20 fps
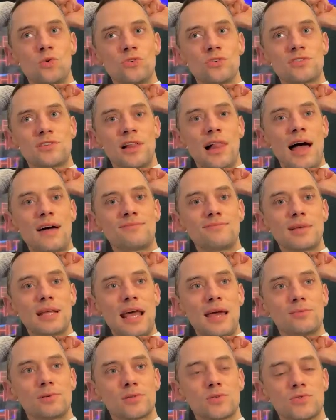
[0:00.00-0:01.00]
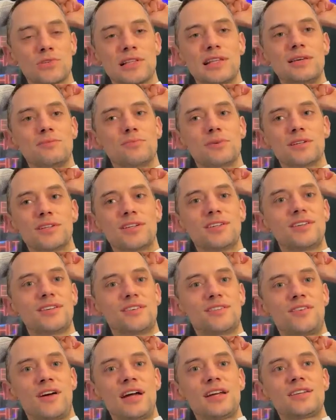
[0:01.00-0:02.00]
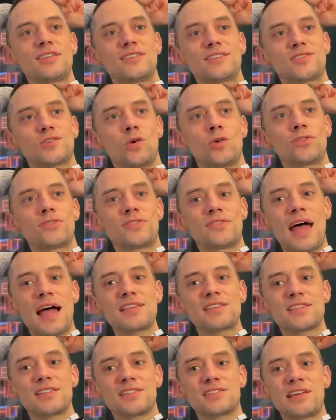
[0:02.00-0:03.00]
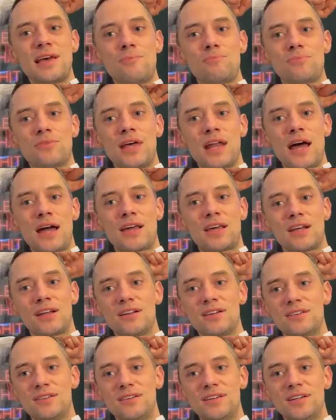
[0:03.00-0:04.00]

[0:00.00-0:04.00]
still haven't been able to sleep, right? So that's a tip that I can,